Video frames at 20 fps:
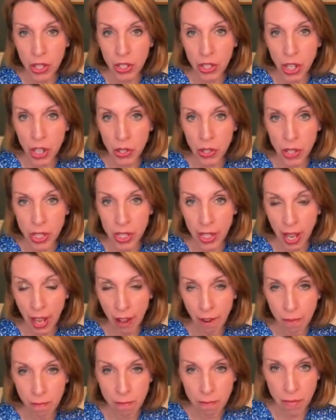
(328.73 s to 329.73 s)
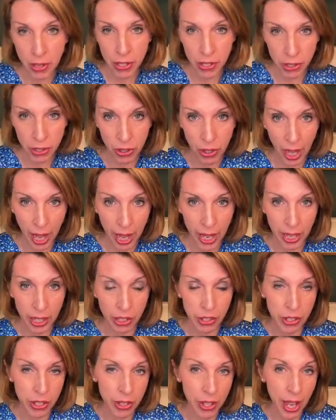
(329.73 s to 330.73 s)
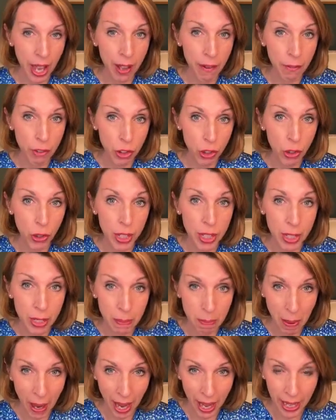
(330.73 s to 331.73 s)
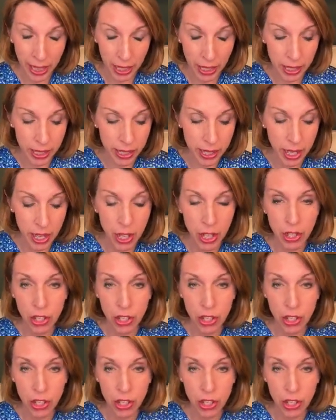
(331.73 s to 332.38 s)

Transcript: notice they have muscle aches and they have joint pains.